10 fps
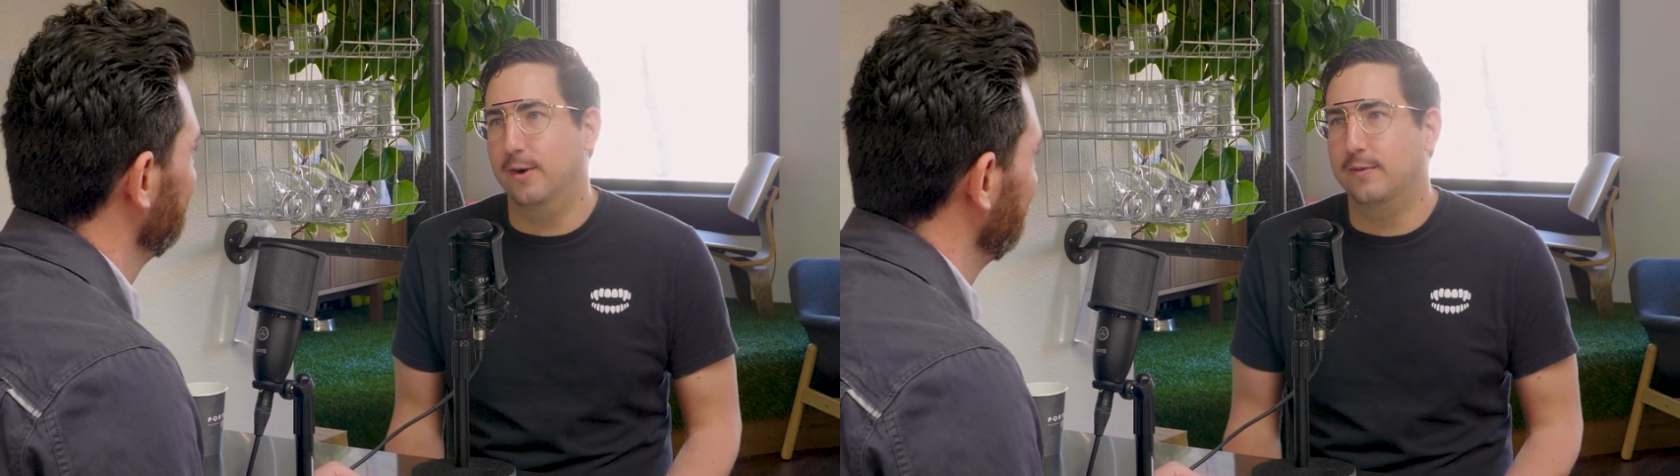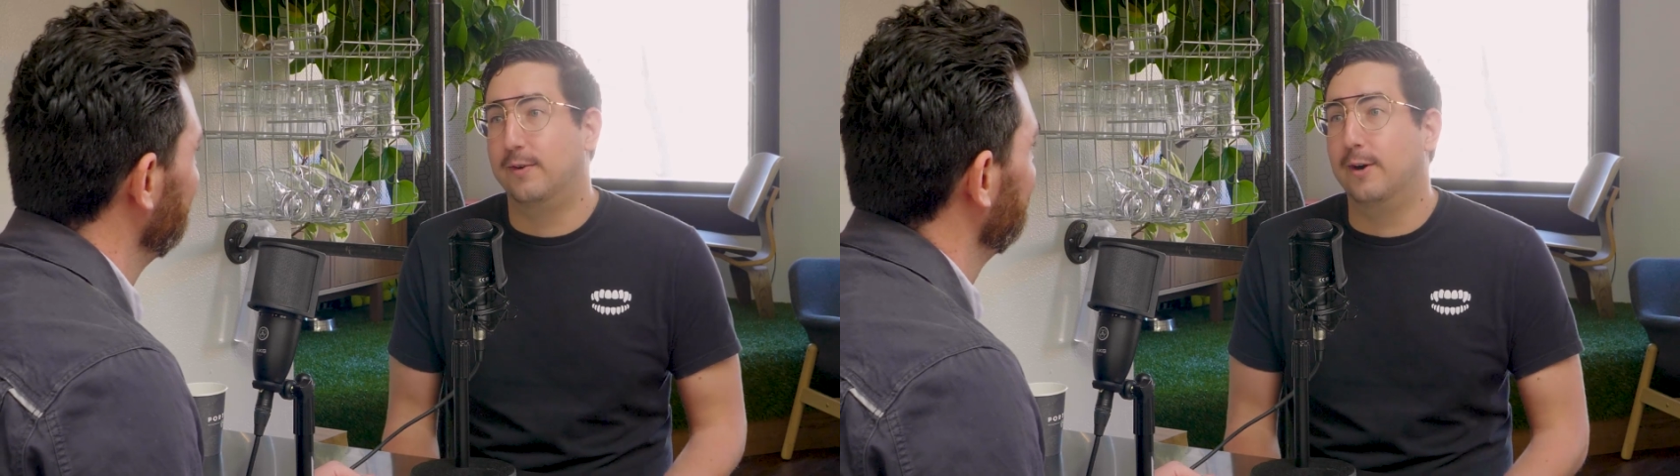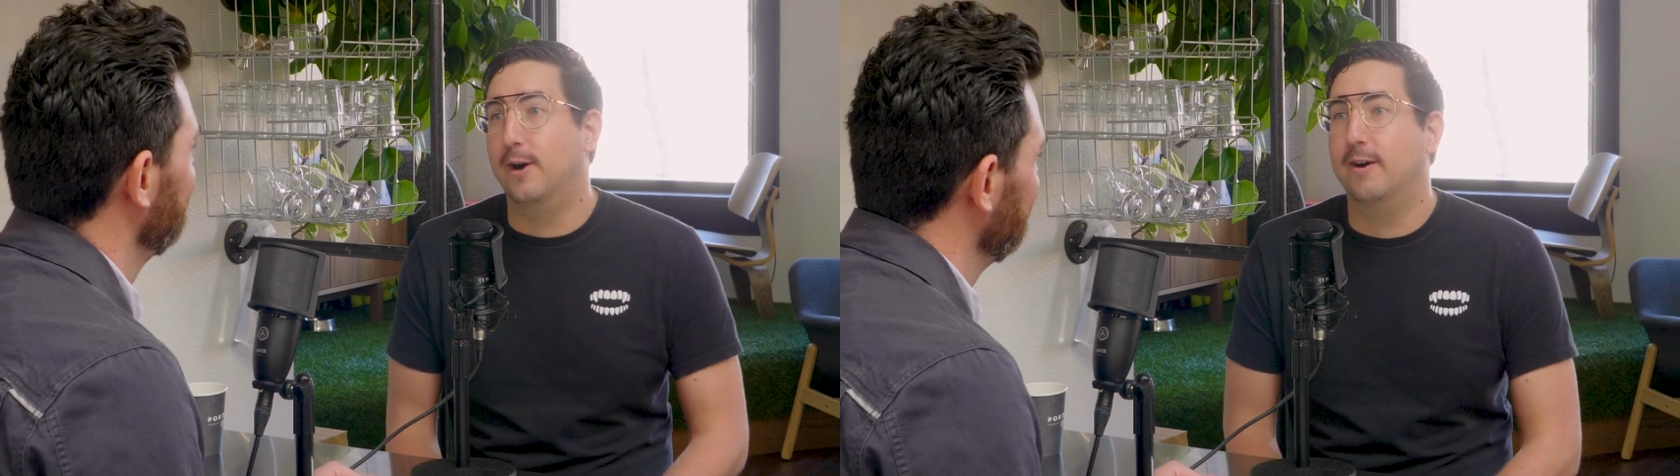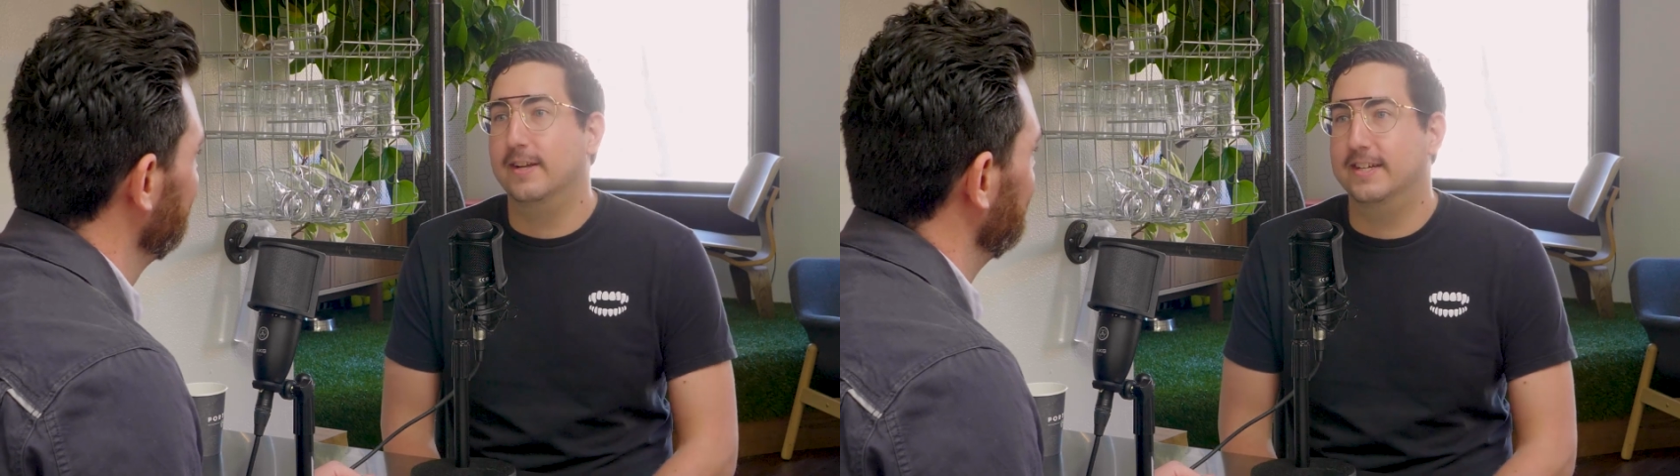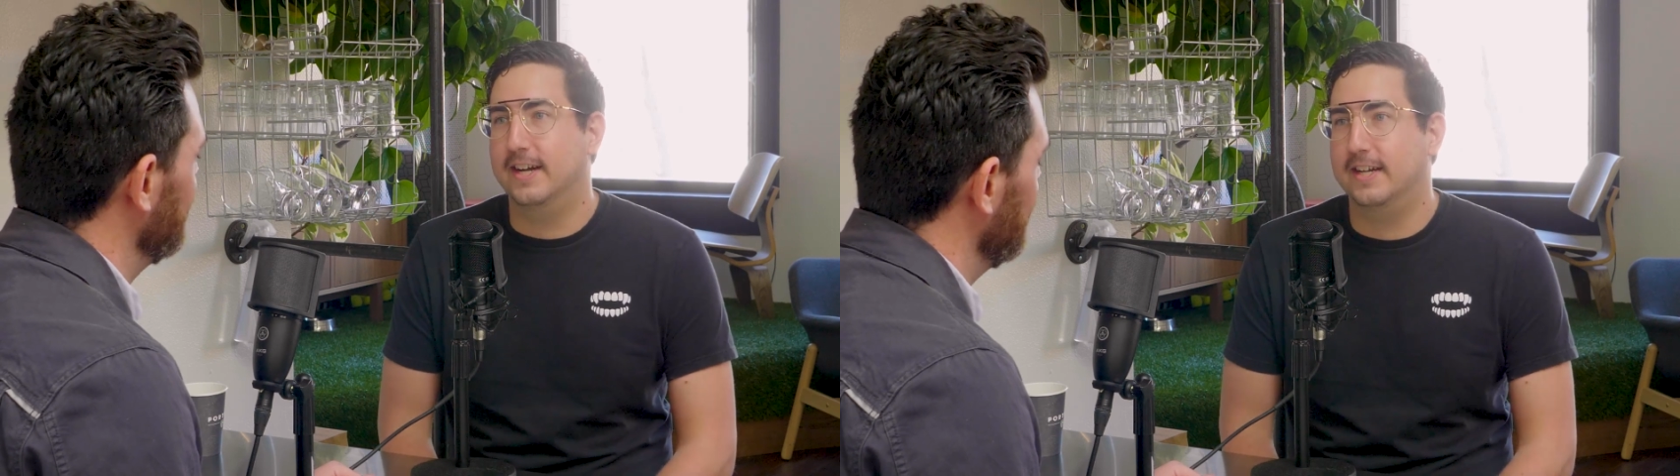overall
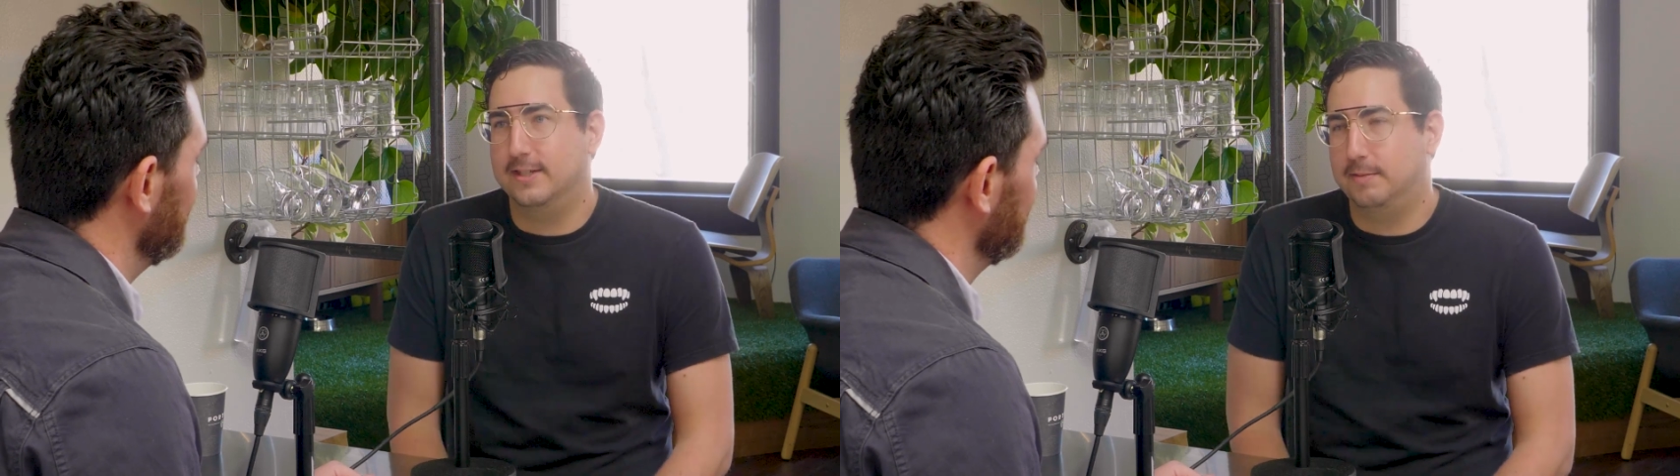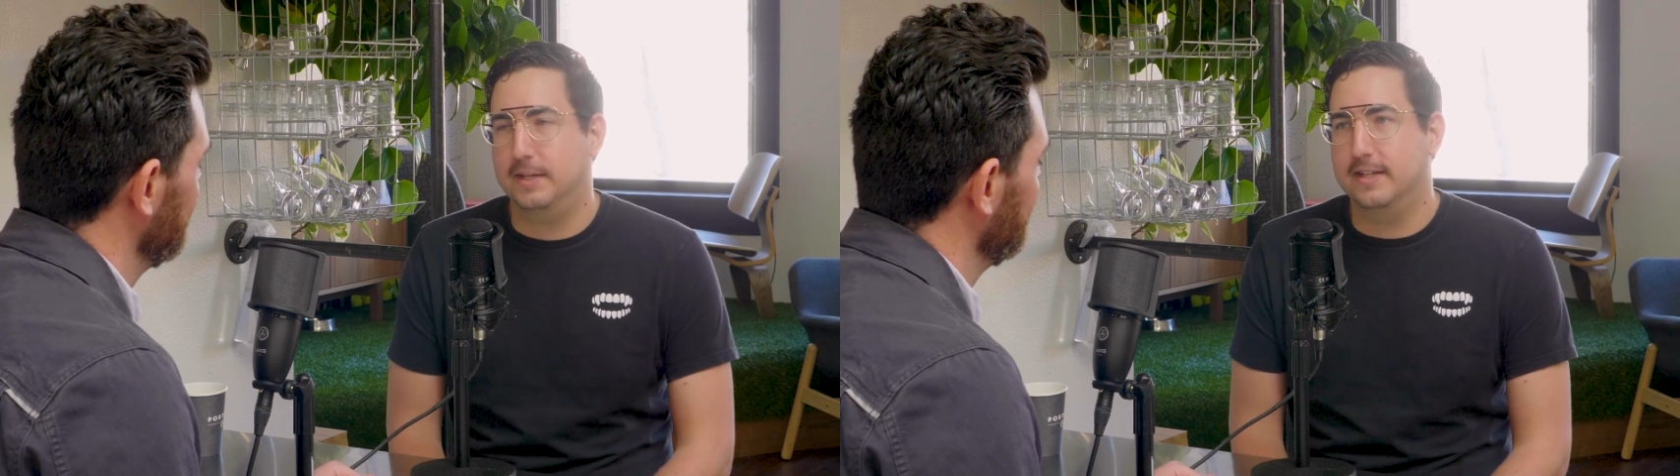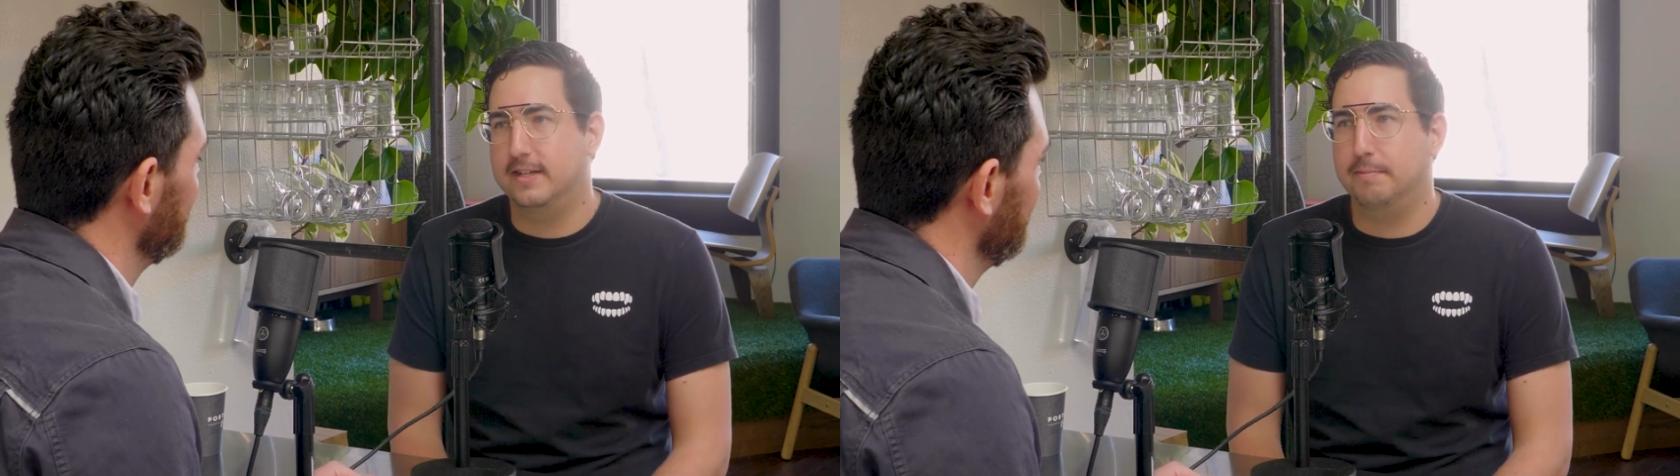and not just be